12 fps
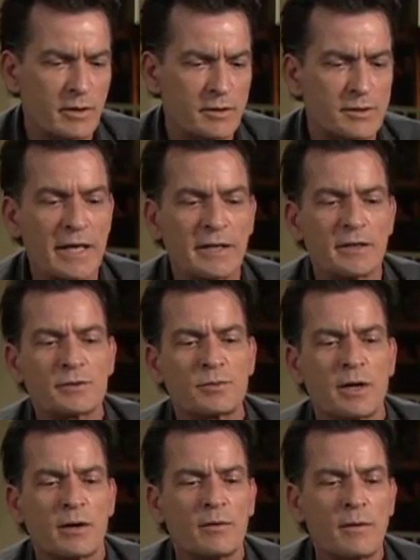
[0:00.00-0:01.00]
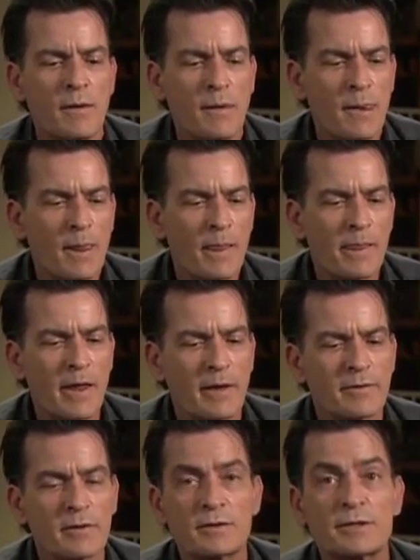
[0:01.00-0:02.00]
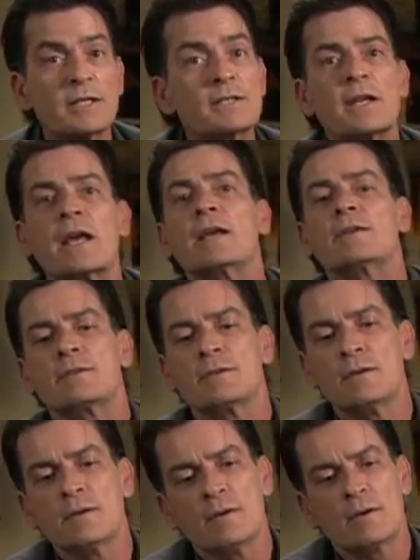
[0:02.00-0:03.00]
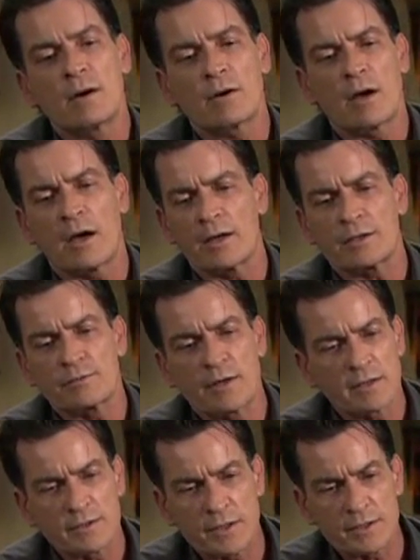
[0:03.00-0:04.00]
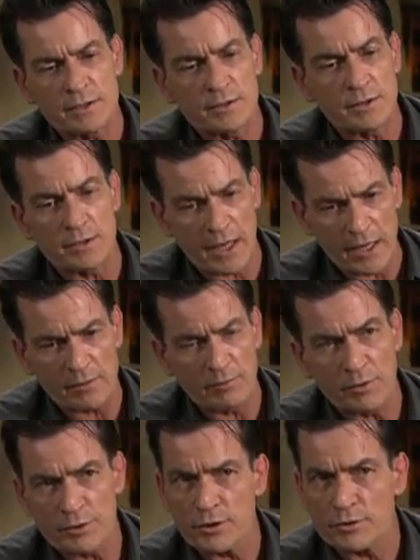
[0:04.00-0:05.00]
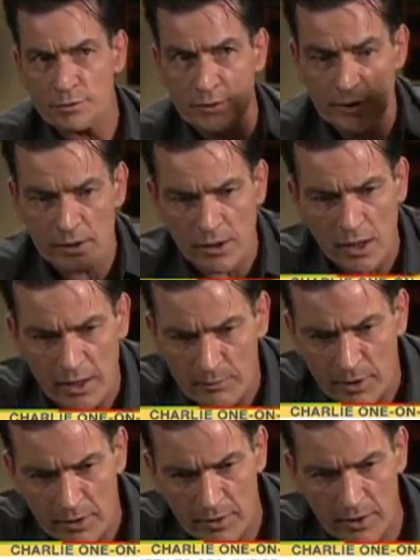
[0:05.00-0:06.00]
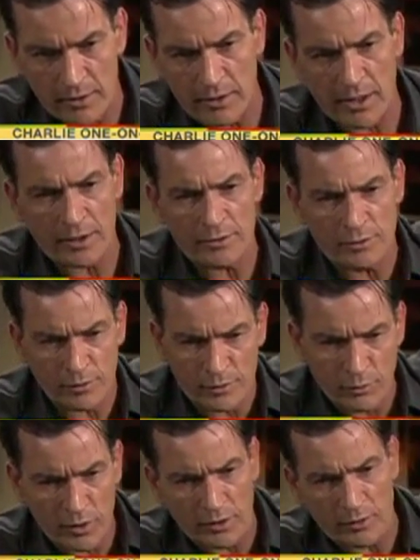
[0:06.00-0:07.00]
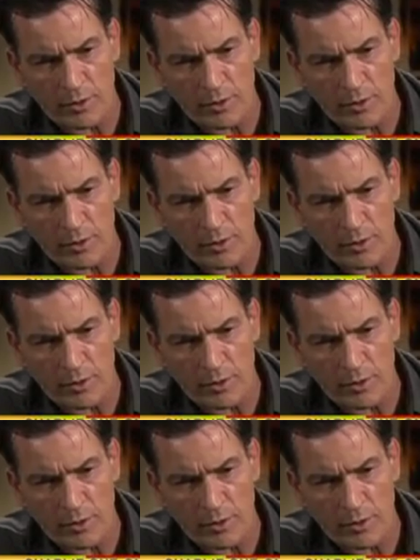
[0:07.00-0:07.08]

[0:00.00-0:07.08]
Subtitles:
Stating as well that Season 8, our highest rated season to date, most shows are in decline by then and headed toward Will and